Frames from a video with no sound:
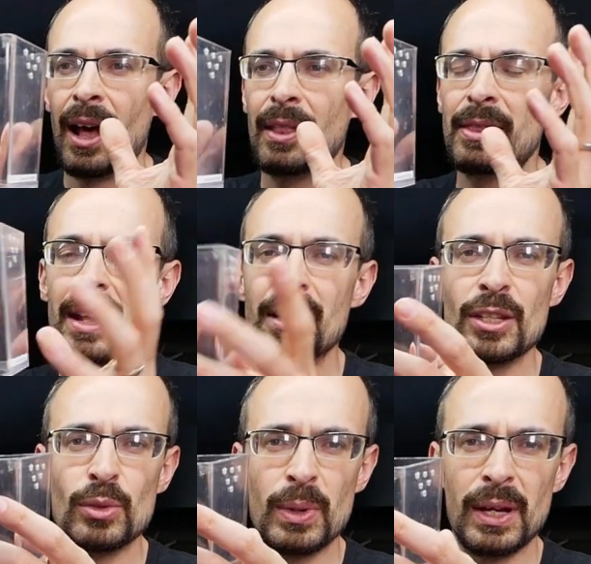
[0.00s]
then it
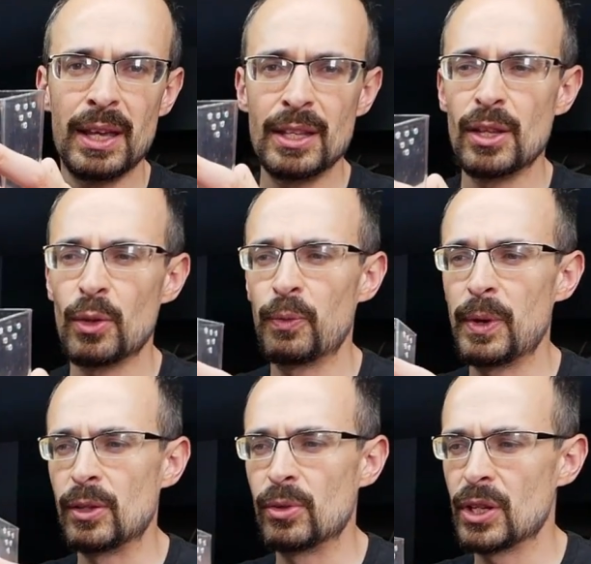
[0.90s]
is really easy to
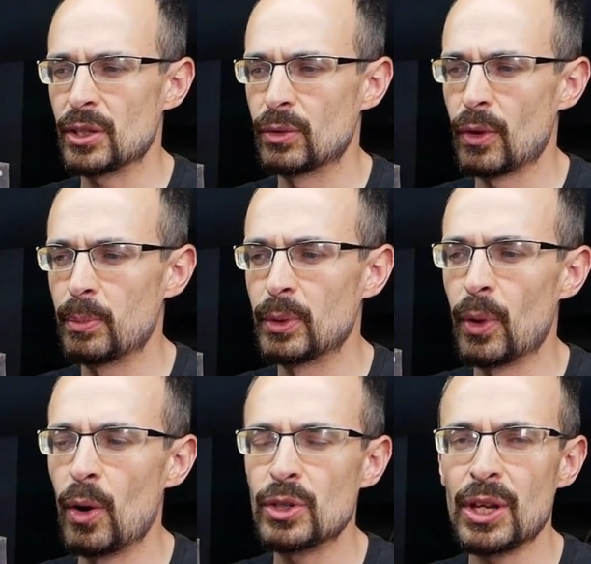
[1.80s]
feed. You just drop the
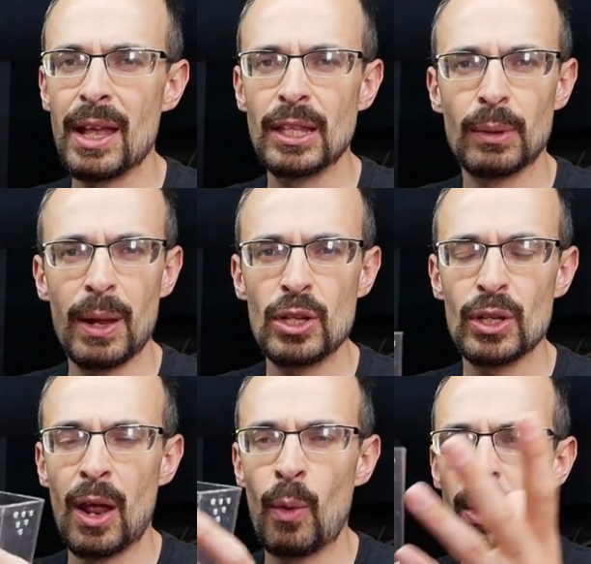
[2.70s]
roach and
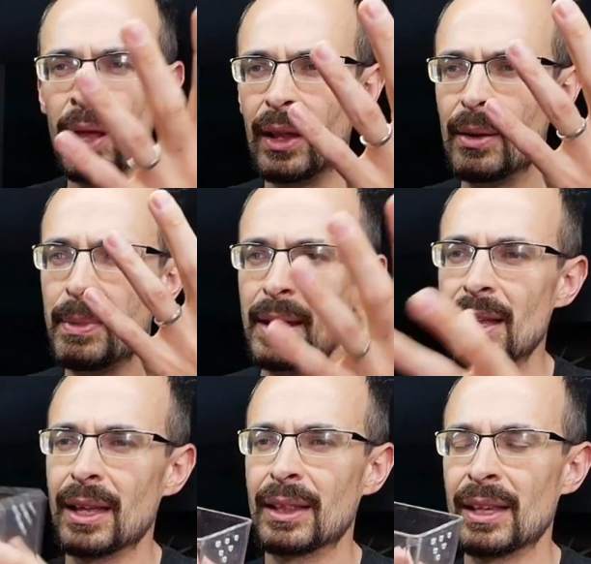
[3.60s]
tarantula will
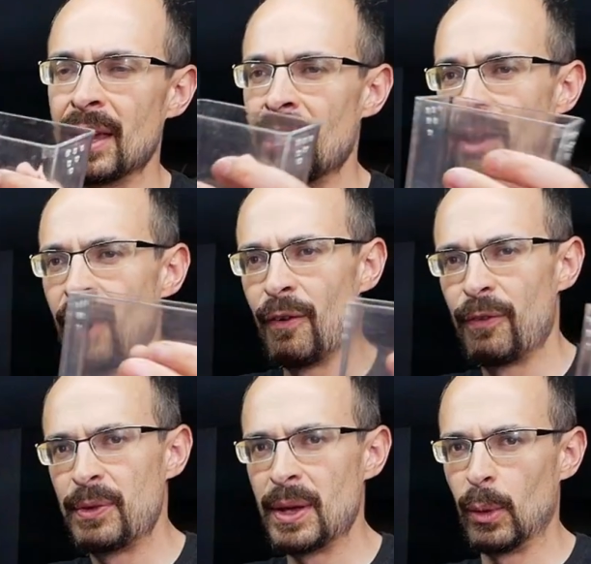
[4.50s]
immediately
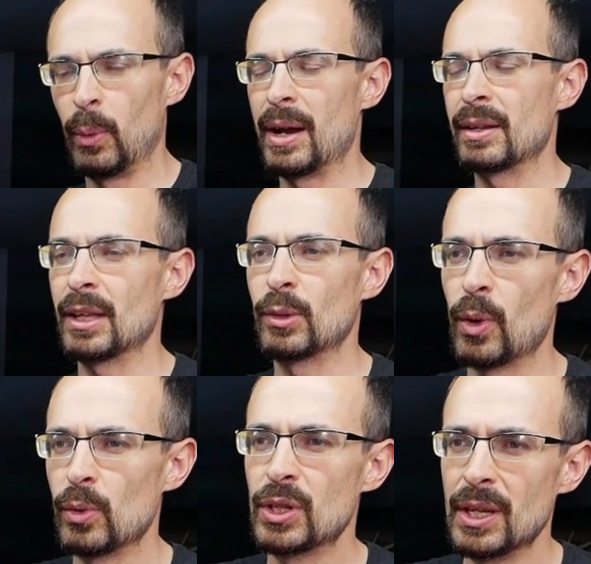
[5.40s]
feel where that
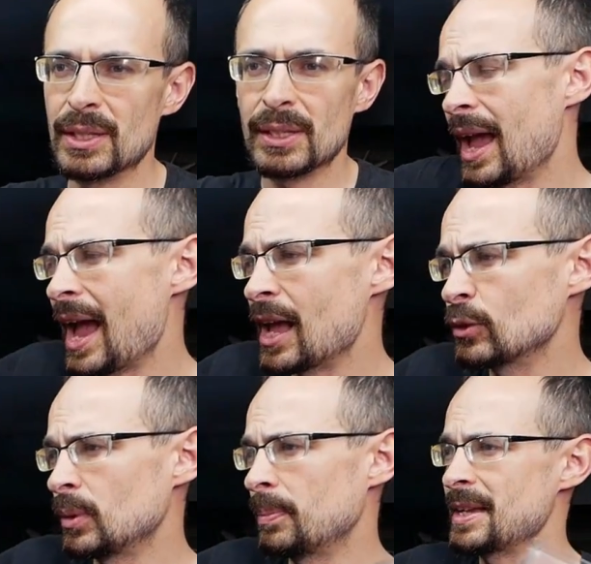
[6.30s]
roach is and
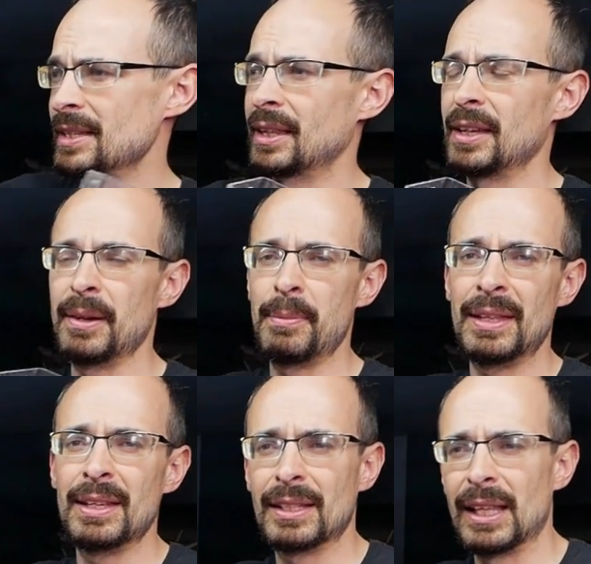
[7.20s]
will basically
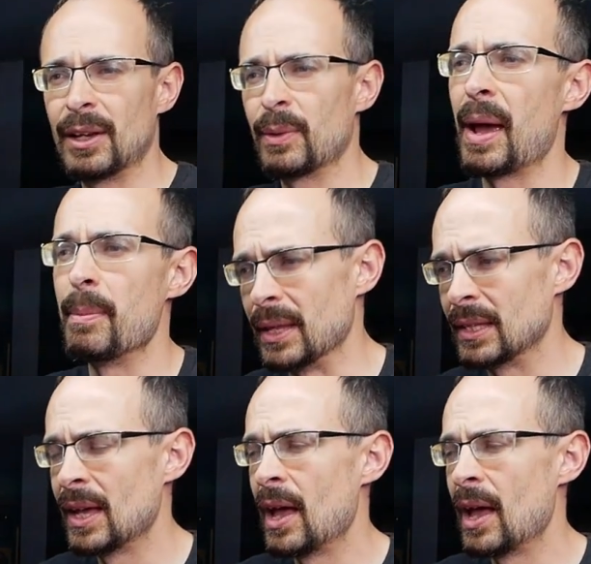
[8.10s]
immediately grab it.